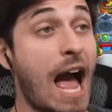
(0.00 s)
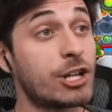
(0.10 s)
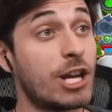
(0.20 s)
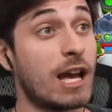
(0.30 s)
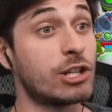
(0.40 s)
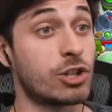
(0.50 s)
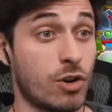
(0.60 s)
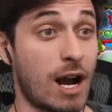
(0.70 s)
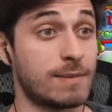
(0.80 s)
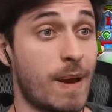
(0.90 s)
Actually, I could just
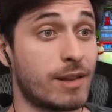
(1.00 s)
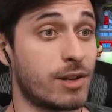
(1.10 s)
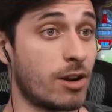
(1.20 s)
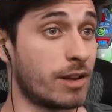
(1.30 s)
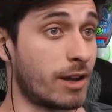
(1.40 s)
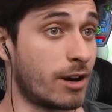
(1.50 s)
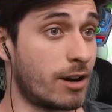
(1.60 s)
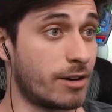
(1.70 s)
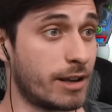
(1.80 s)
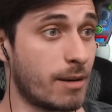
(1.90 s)
cross path the Dartling Gunner. I
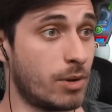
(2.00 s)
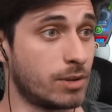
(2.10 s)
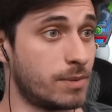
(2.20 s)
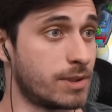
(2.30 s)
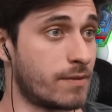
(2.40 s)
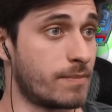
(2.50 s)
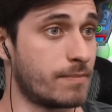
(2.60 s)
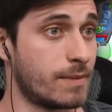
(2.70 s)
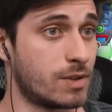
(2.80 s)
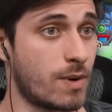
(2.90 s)
don't need to get multiples of them.
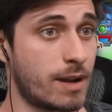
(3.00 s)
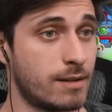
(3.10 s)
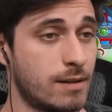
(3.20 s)
That's right.